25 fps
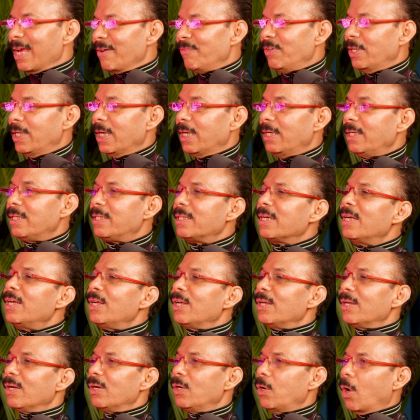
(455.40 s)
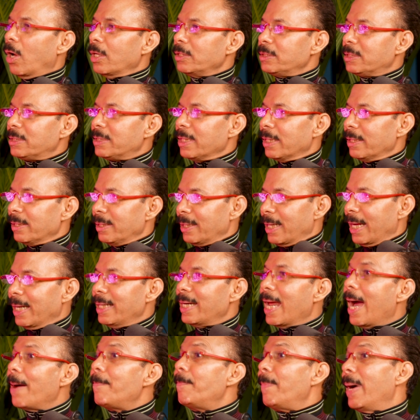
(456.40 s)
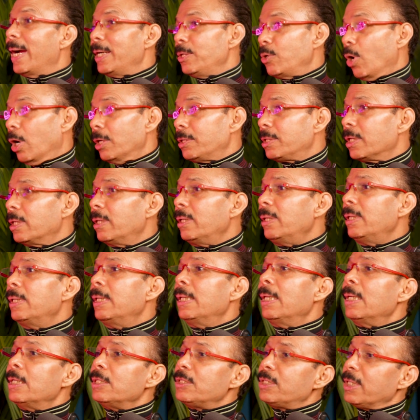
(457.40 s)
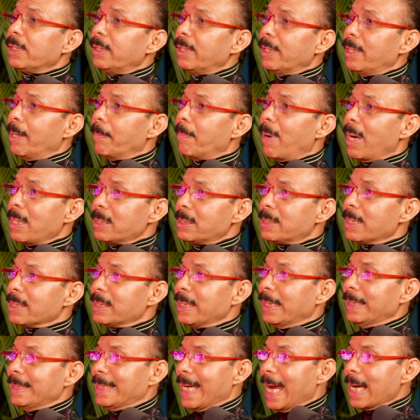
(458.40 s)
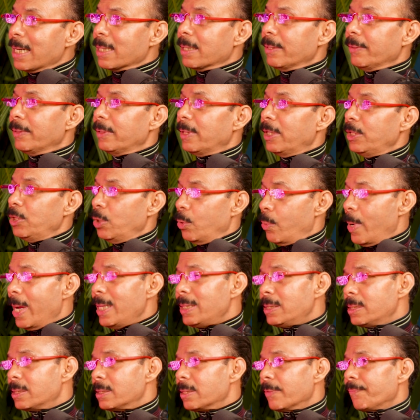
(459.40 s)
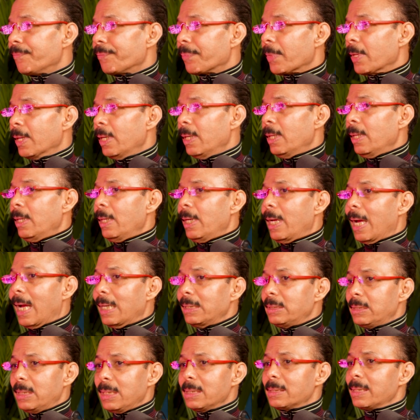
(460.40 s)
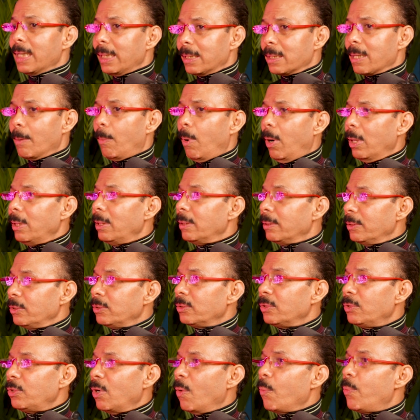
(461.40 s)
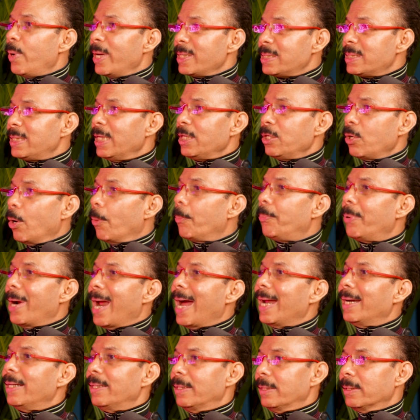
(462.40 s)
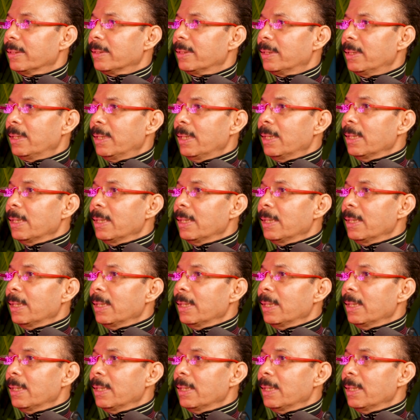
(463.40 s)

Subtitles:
It's evident. Launched an app. My daughter, she did a master's in tech in US, and she said, "Come on, you're wasting your brand."